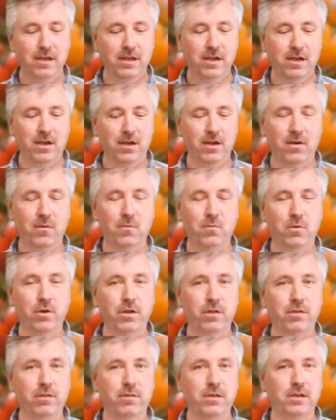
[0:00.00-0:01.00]
One
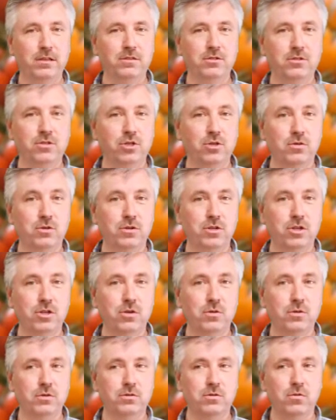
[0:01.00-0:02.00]
of the things that you could
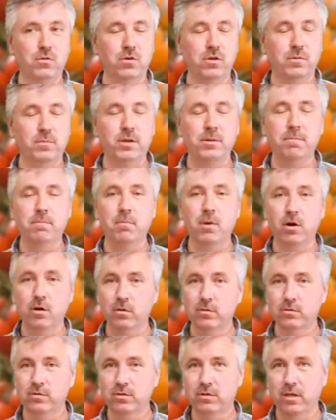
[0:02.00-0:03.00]
do is going to be
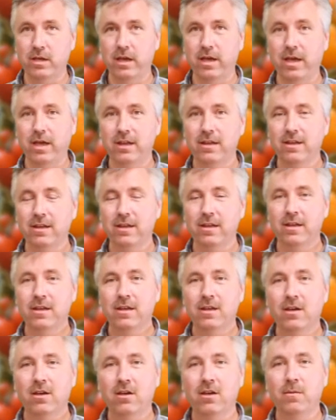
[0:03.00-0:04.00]
mulch that
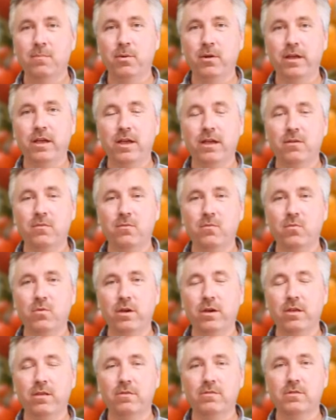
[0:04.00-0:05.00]
plant
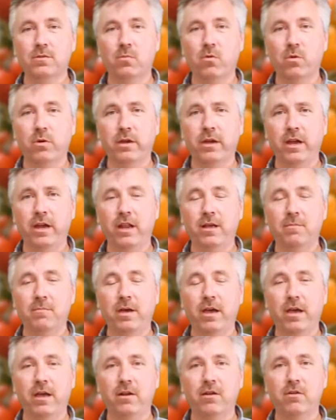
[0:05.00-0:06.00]
with some organic
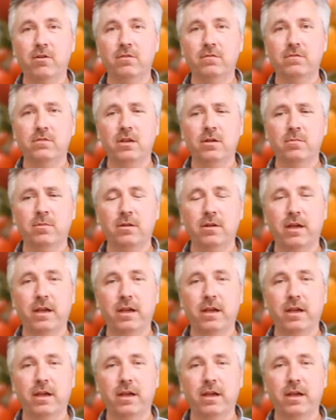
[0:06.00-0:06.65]
matter or something